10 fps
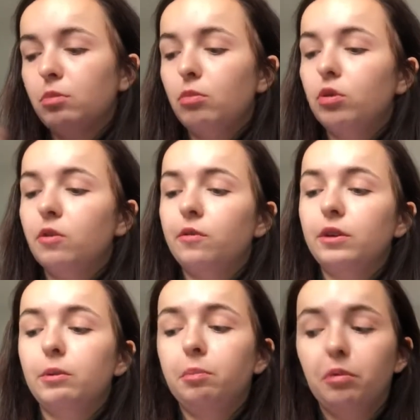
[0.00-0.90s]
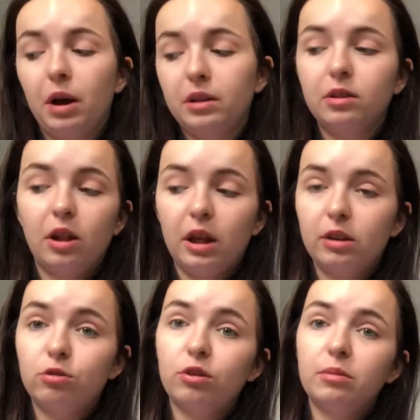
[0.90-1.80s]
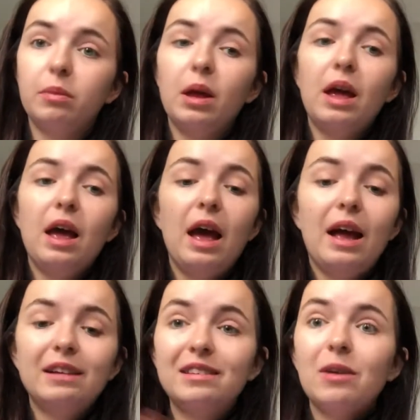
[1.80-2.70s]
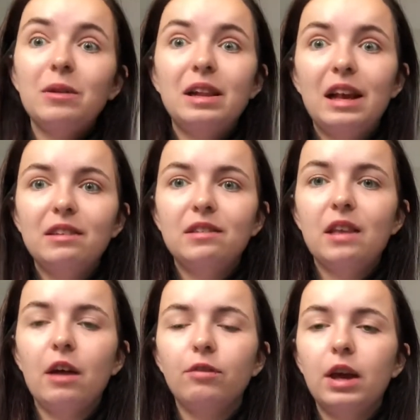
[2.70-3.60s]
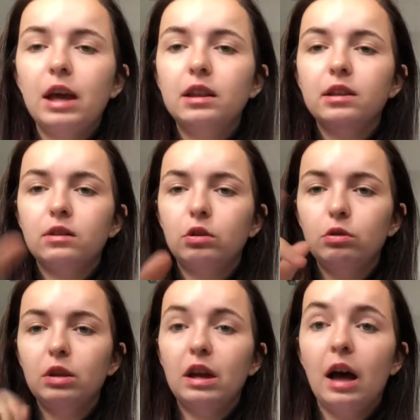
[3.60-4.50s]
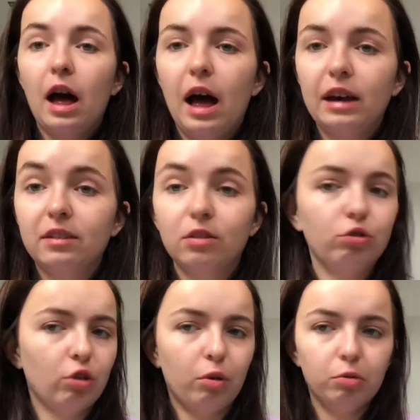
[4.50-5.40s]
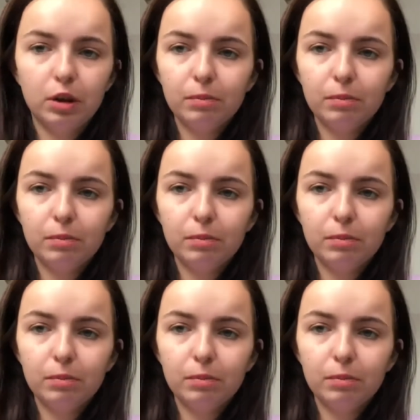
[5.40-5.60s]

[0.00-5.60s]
Morphe Pride collection. So let's dive into the eyes, shall we?